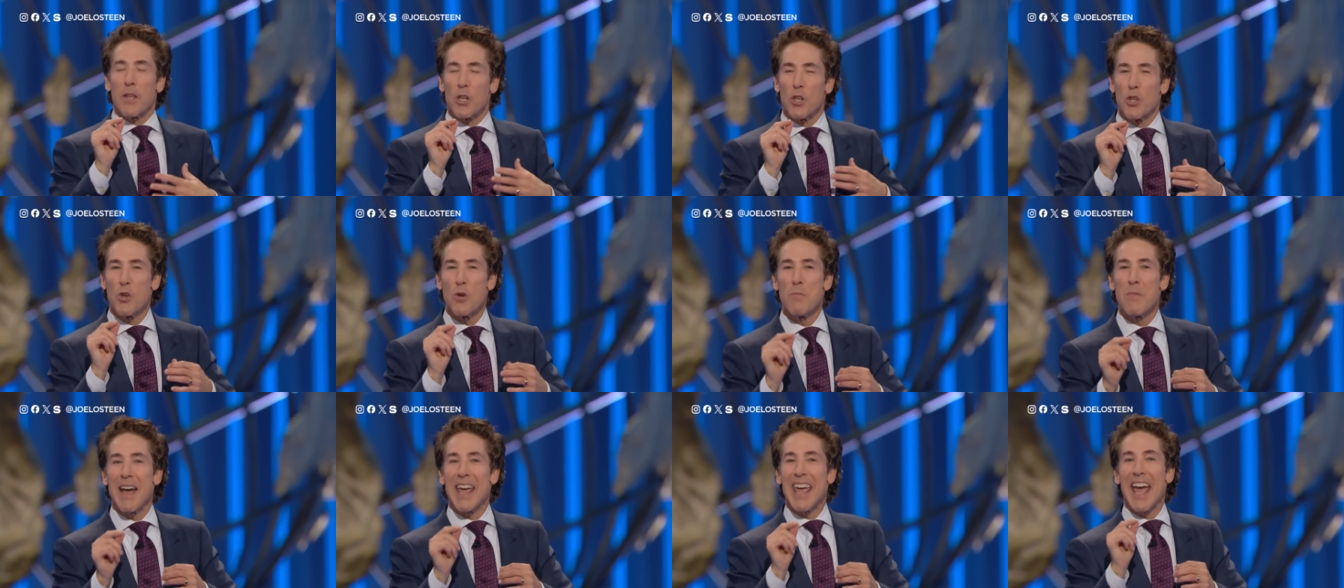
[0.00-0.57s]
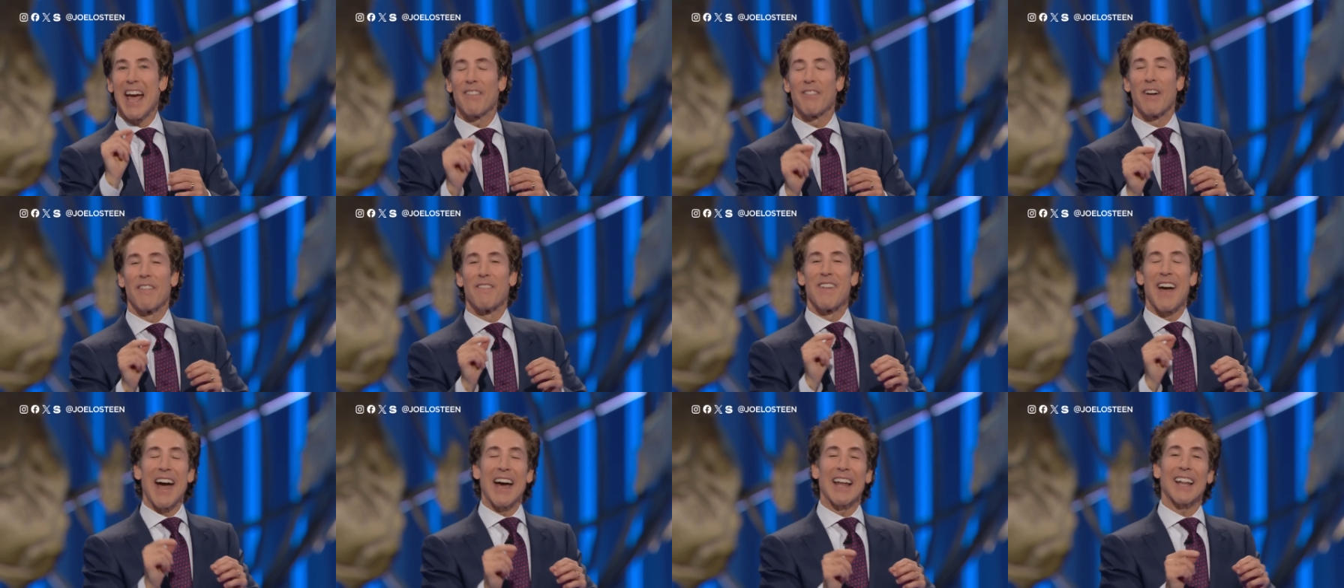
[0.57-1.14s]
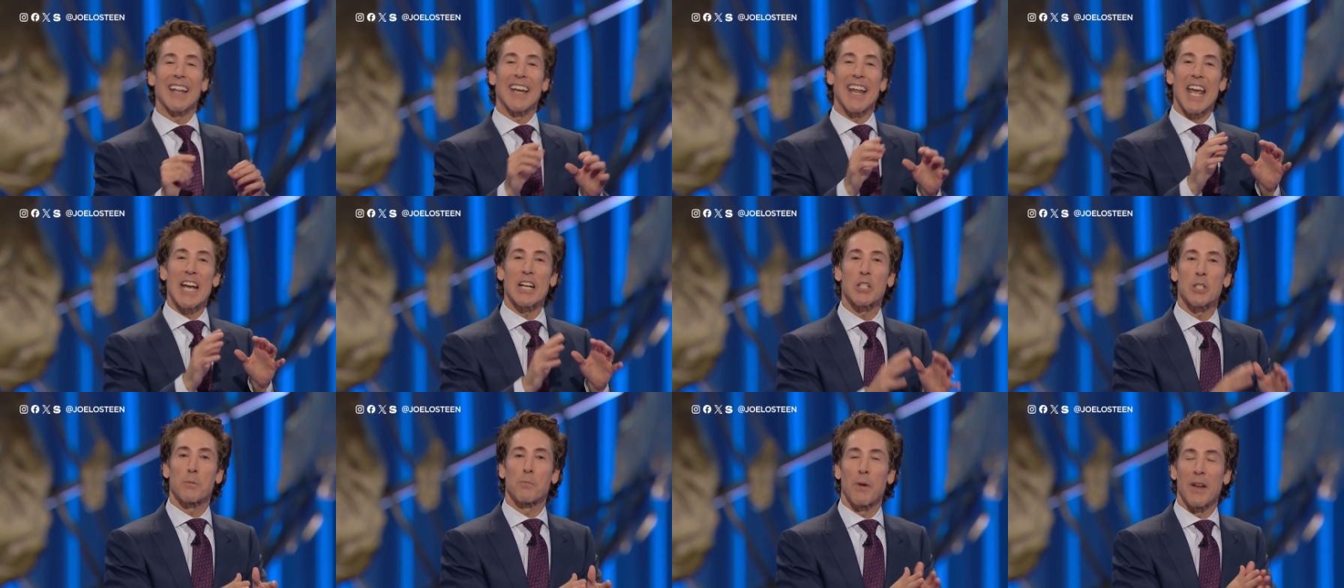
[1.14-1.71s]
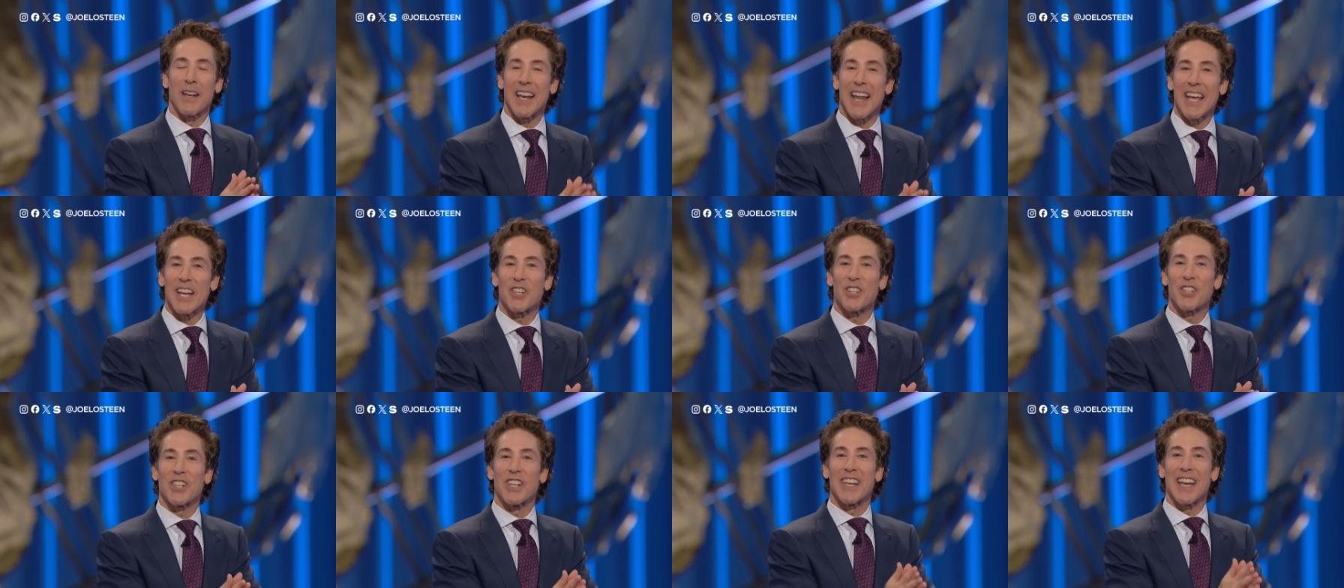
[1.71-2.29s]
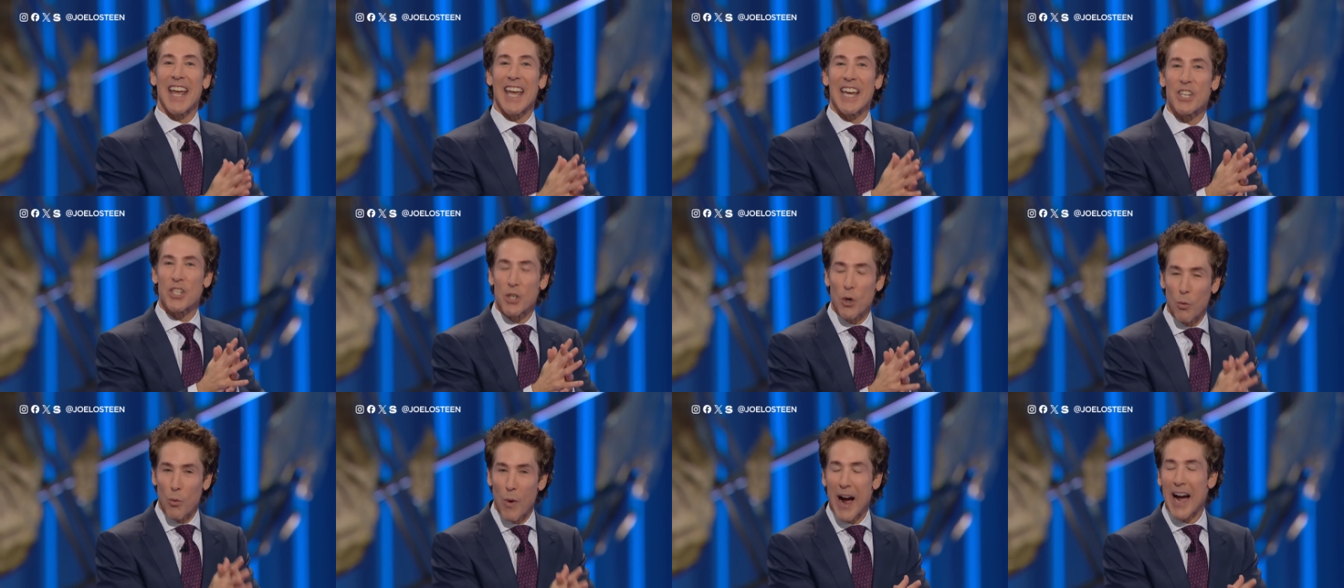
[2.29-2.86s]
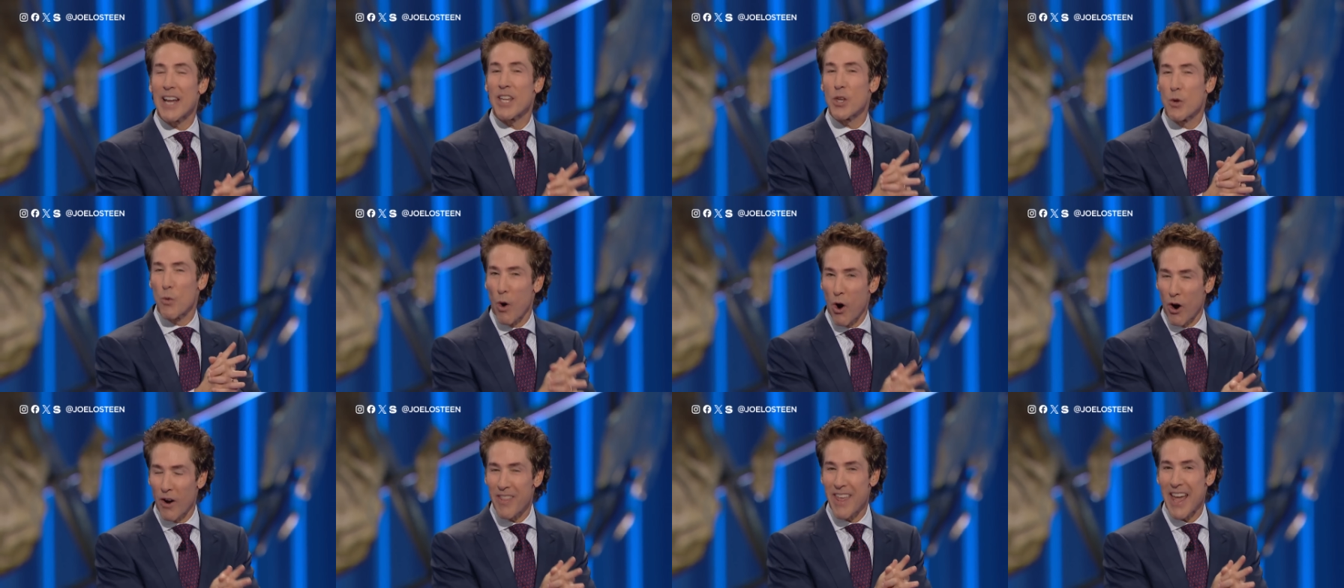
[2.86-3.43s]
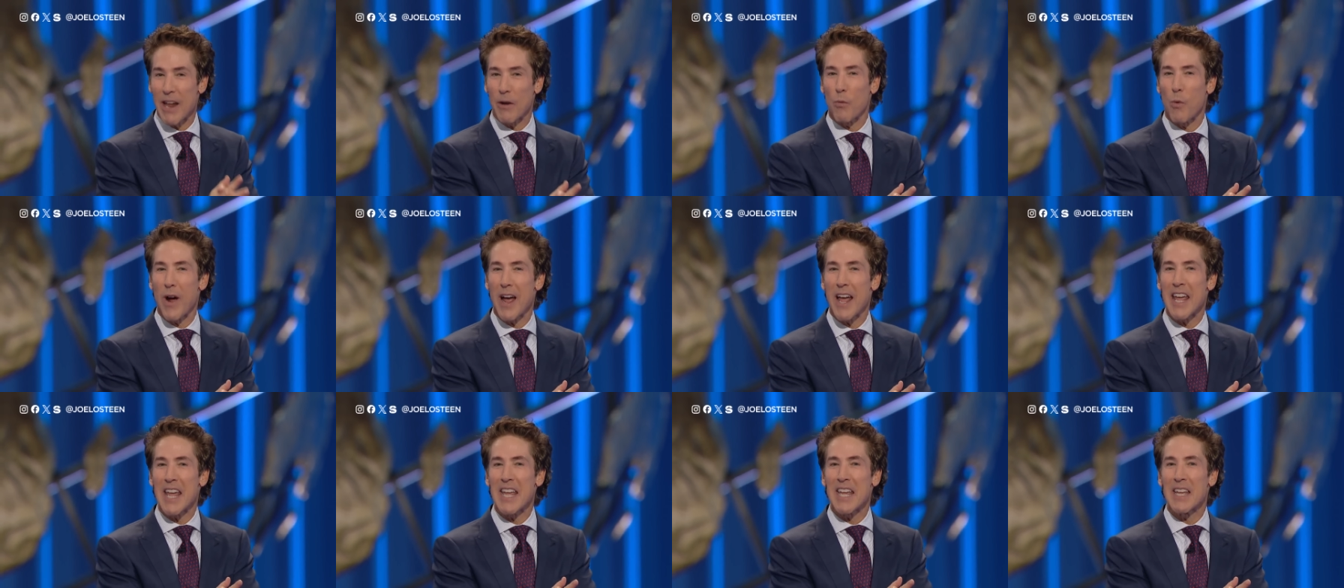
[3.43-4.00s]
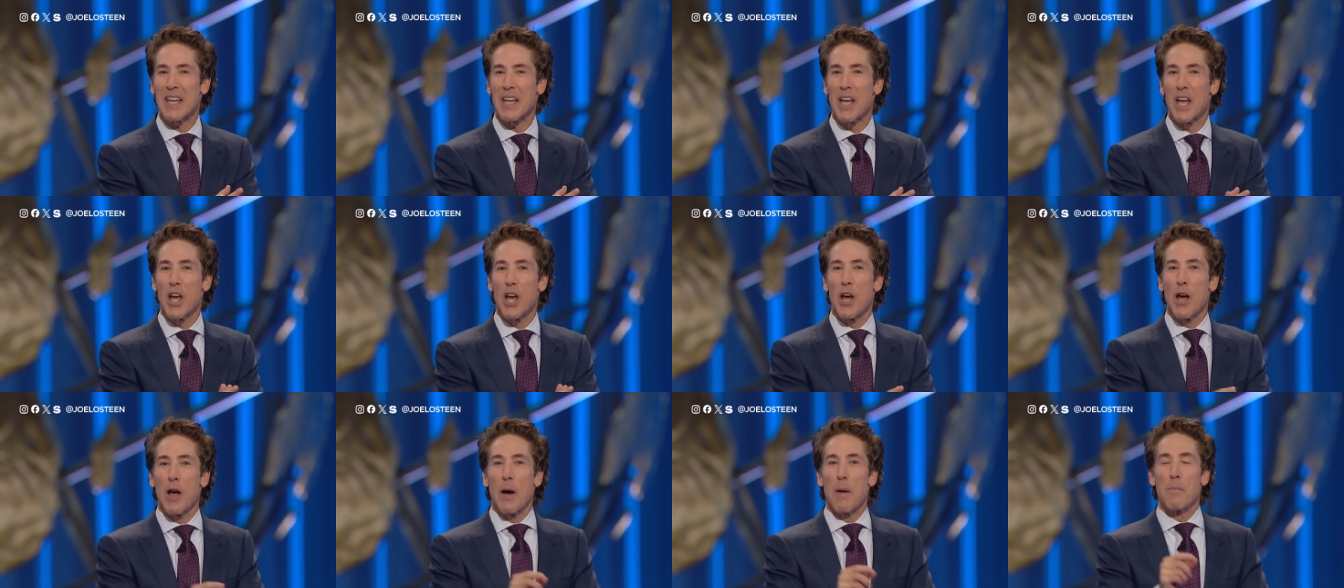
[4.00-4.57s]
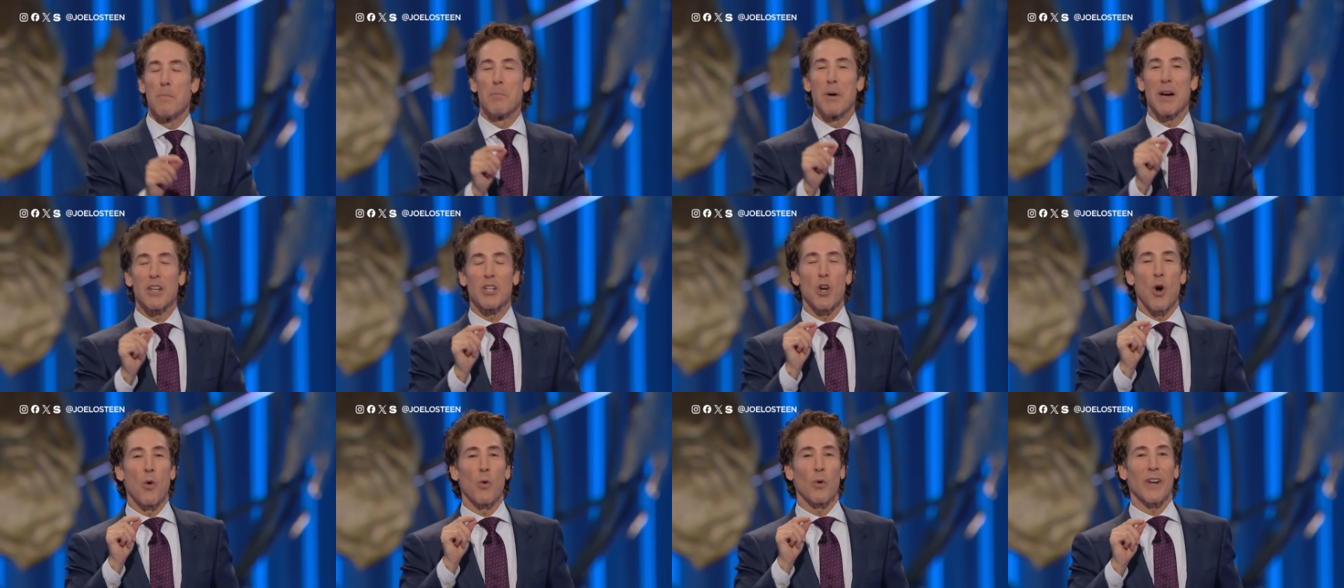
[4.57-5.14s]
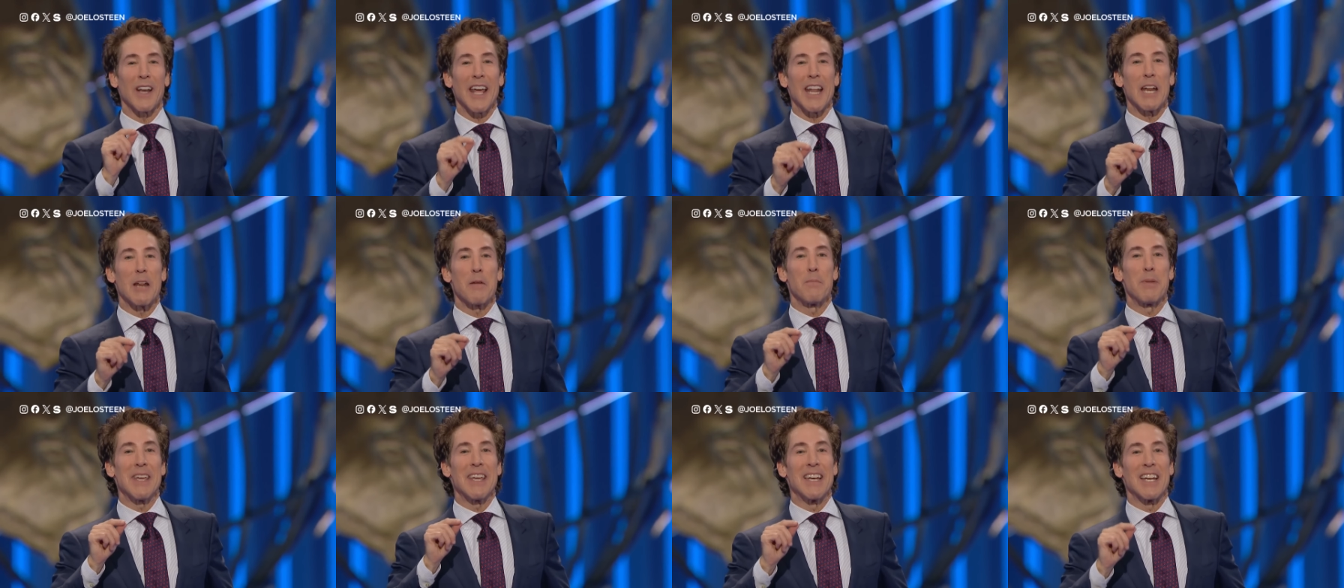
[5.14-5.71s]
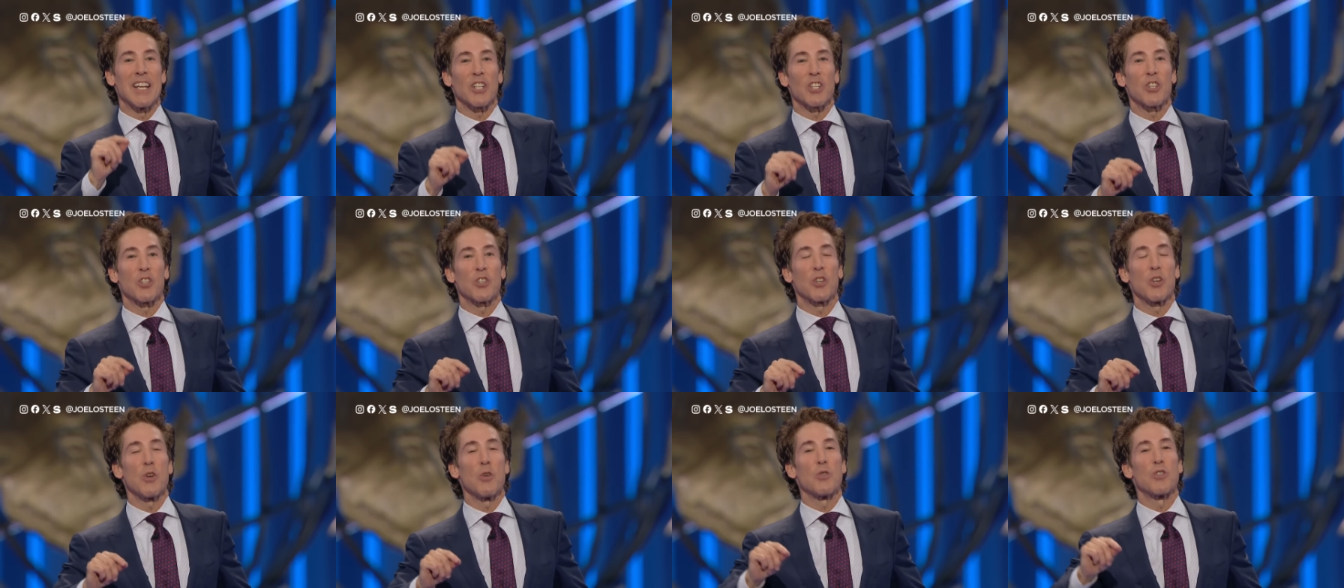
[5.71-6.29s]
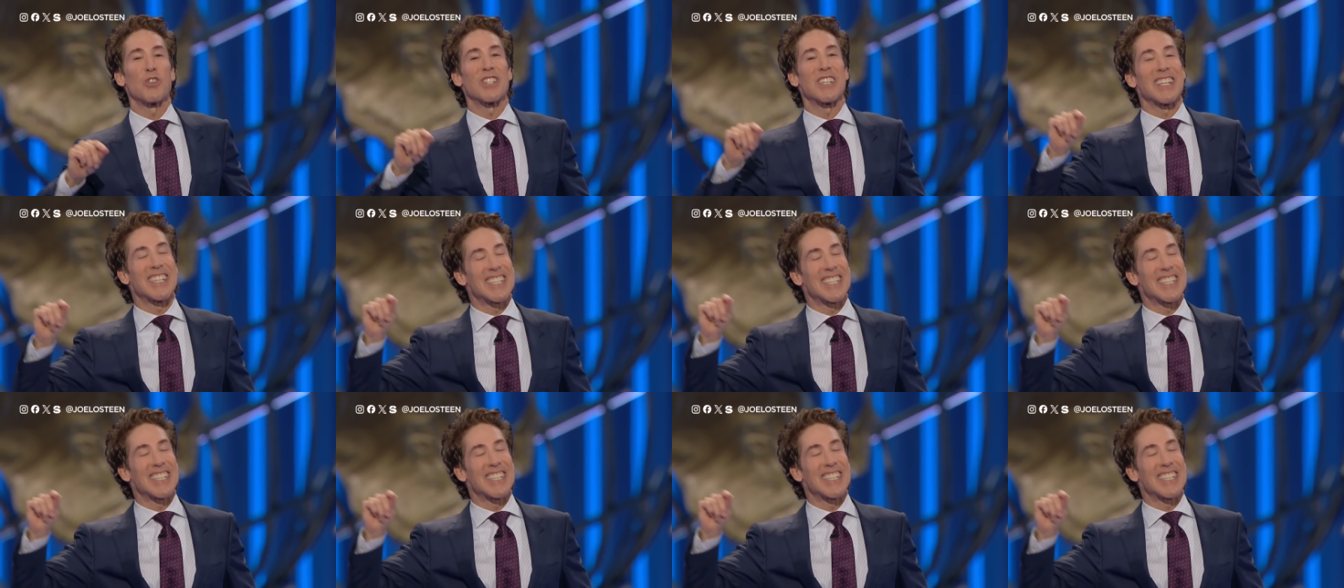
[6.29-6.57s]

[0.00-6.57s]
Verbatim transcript: You may have a valid explanation as to why you are that way, But don't let it be an excuse